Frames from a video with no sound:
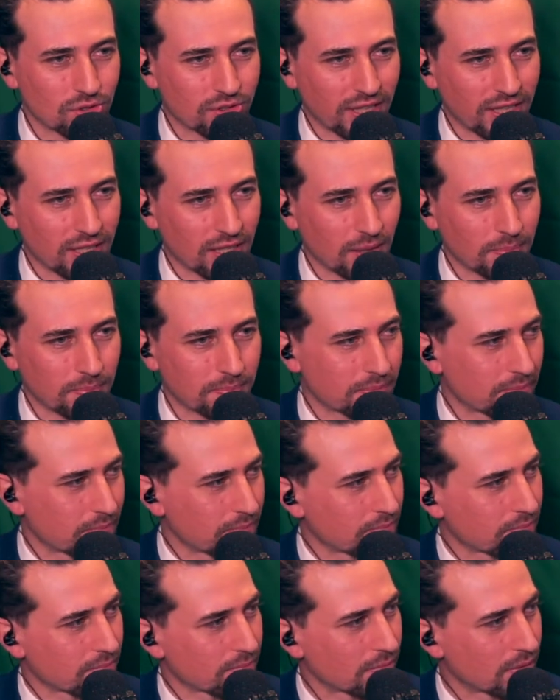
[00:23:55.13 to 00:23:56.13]
stand-up
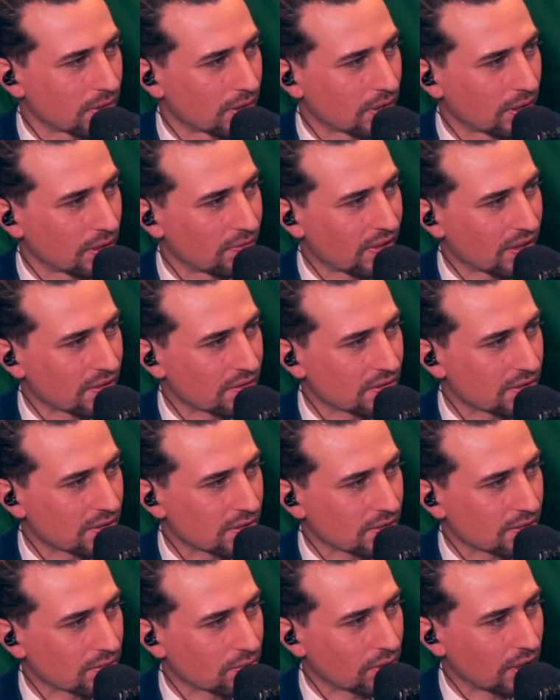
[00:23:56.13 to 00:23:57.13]

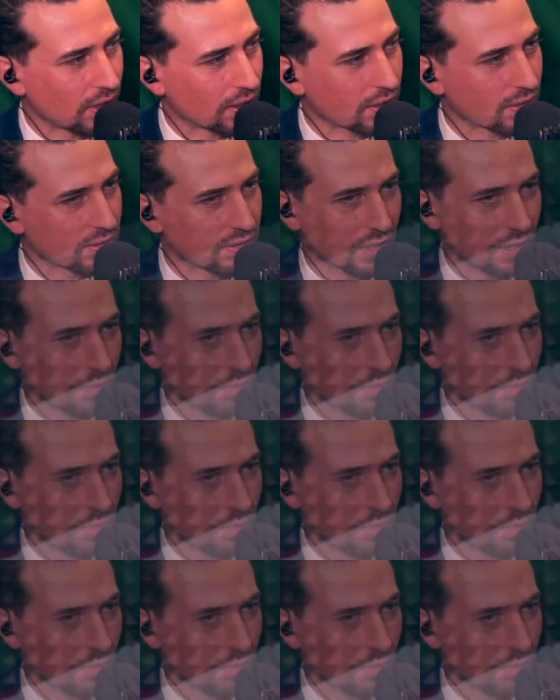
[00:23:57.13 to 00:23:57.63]
events? Do you like stand-up